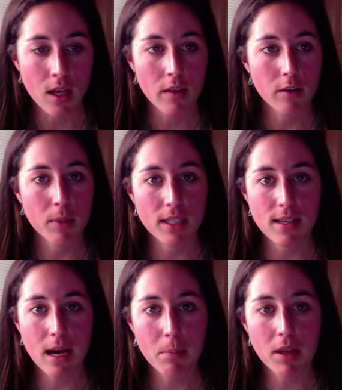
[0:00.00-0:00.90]
There'll be a
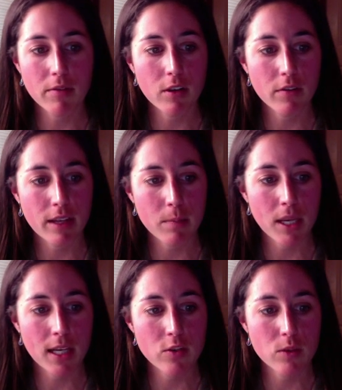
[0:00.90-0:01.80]
top-level event
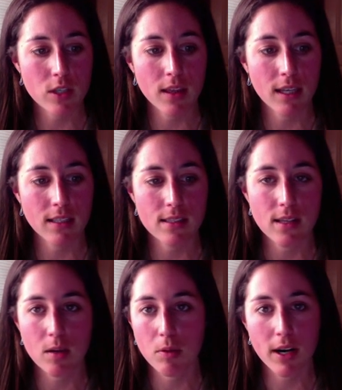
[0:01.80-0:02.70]
page, which I'd like to
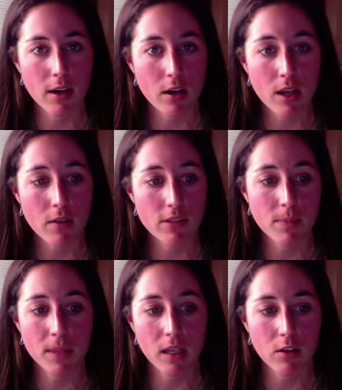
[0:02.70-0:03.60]
set a priority of
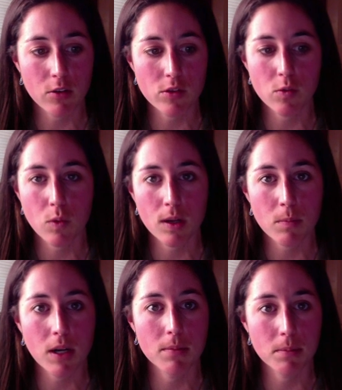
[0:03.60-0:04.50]
something close to 1,
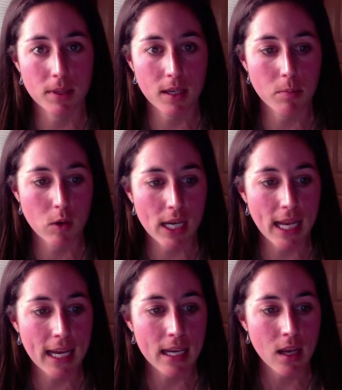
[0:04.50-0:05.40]
probably a
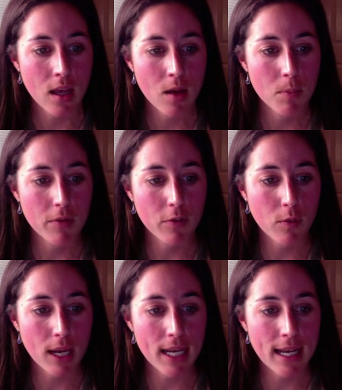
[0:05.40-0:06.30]
0.8. But for
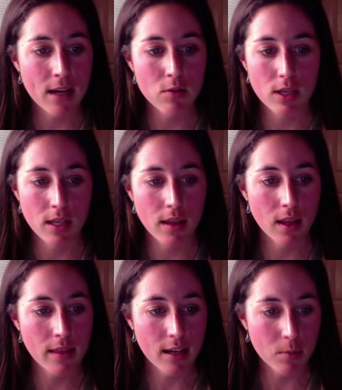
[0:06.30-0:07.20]
right now,
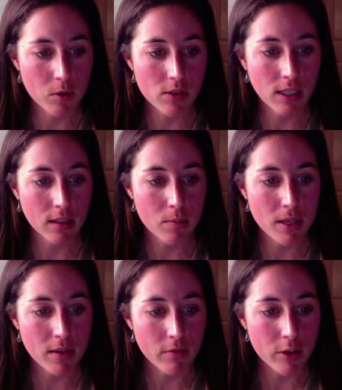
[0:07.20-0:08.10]
and that'll most likely
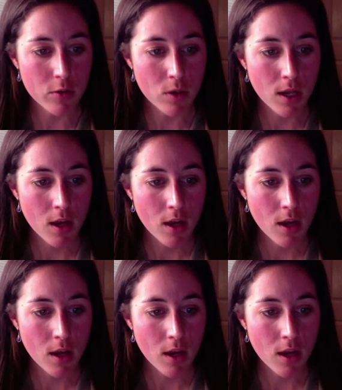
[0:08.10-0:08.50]
be a view.